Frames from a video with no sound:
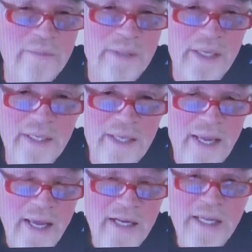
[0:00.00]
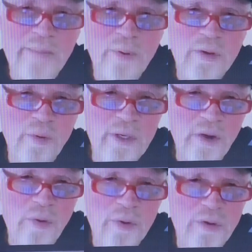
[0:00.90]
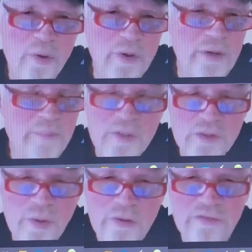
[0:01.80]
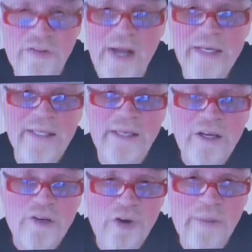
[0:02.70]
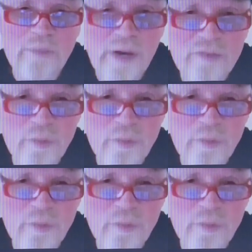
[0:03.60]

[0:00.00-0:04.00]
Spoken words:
the beginning. They kept on going lower and lower until it finally dropped off the